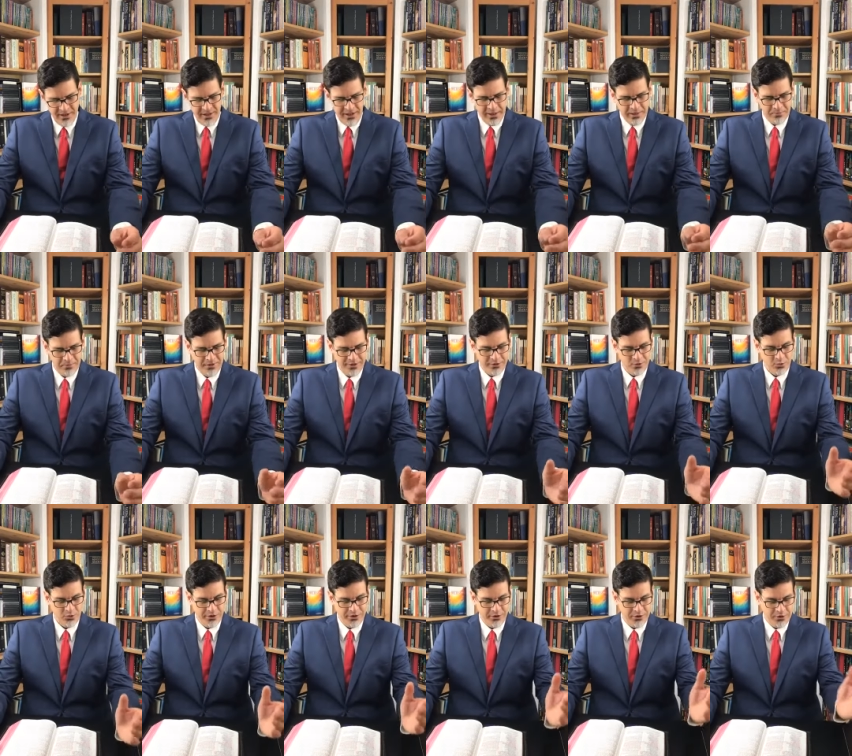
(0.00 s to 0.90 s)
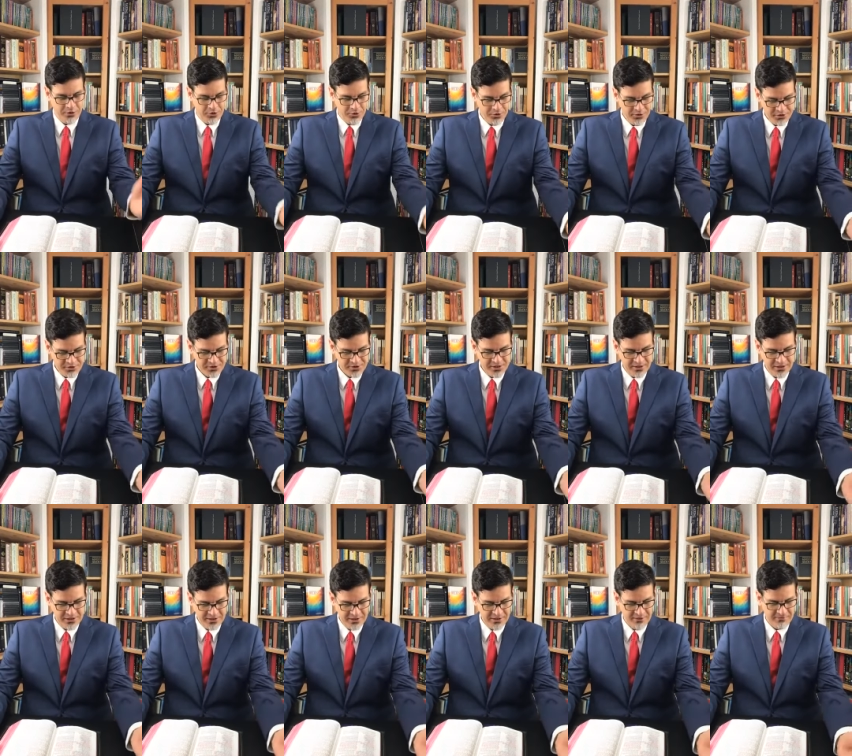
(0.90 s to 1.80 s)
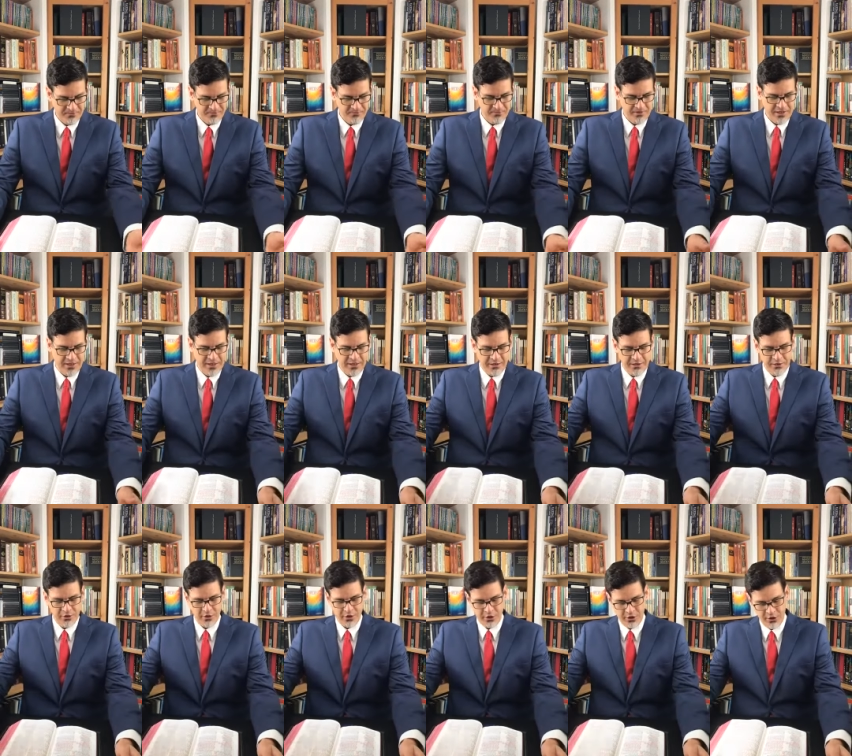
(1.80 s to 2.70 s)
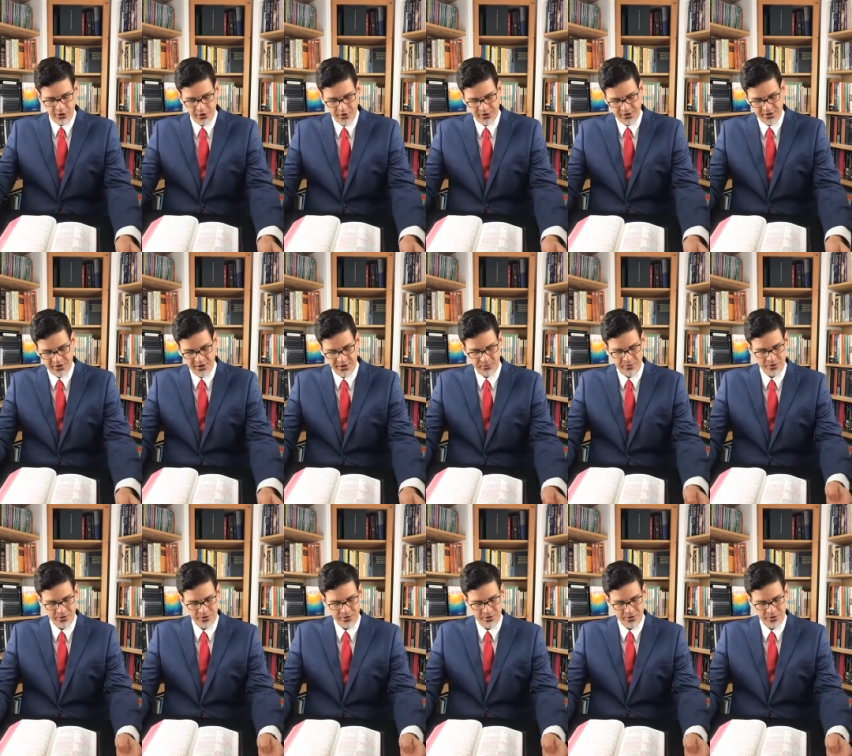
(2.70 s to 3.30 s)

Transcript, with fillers: and between your seed and her seed,